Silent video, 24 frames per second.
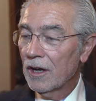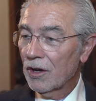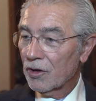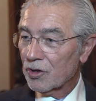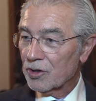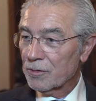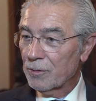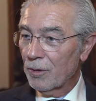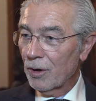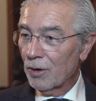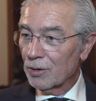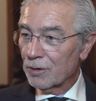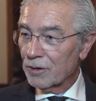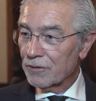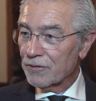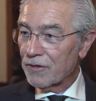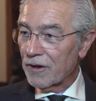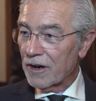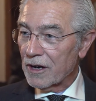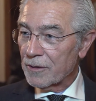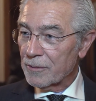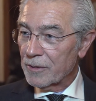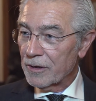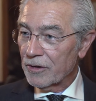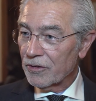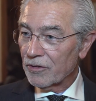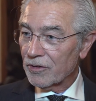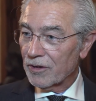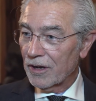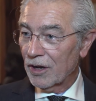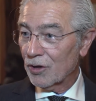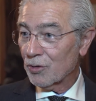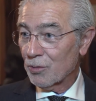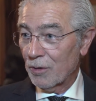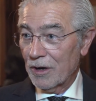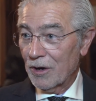smallholder farmers,
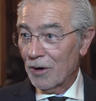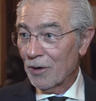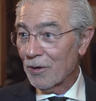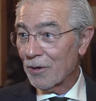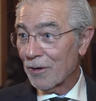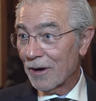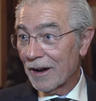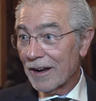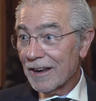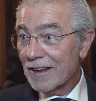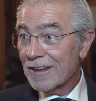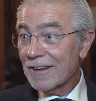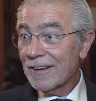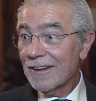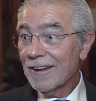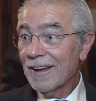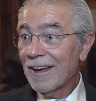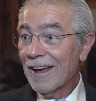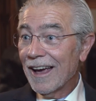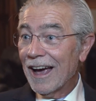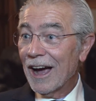as we know already,